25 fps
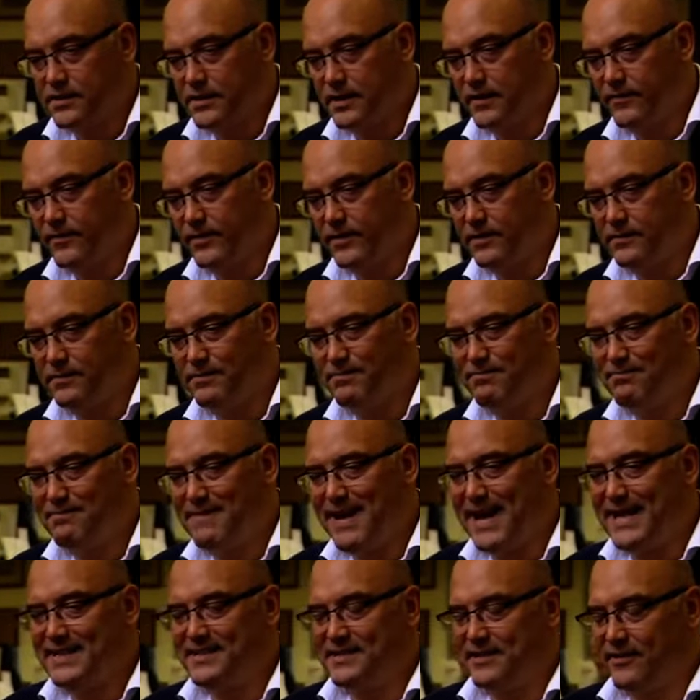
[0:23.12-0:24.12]
let's have this
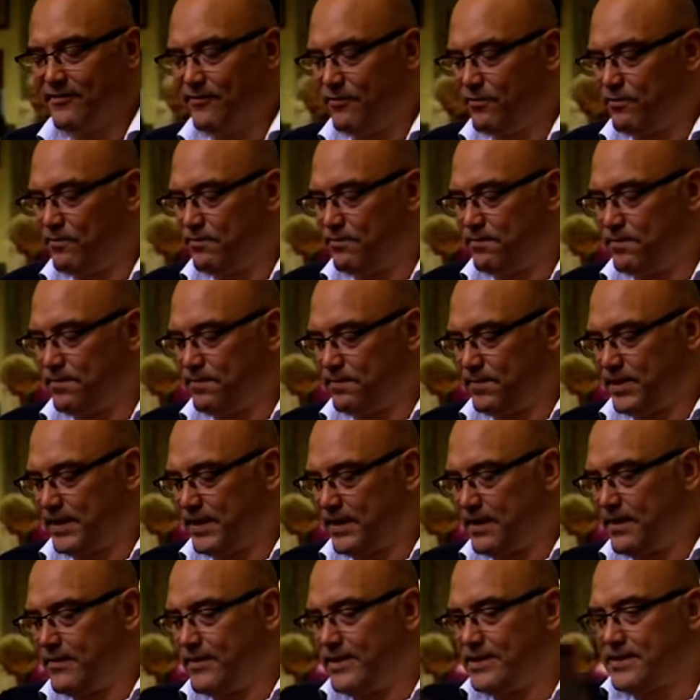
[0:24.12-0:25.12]
massive...
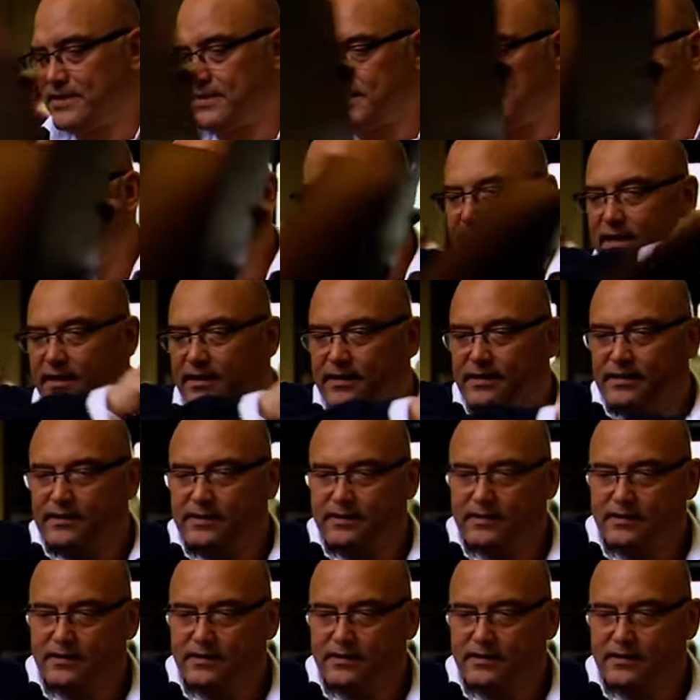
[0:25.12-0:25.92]
Oh, I see.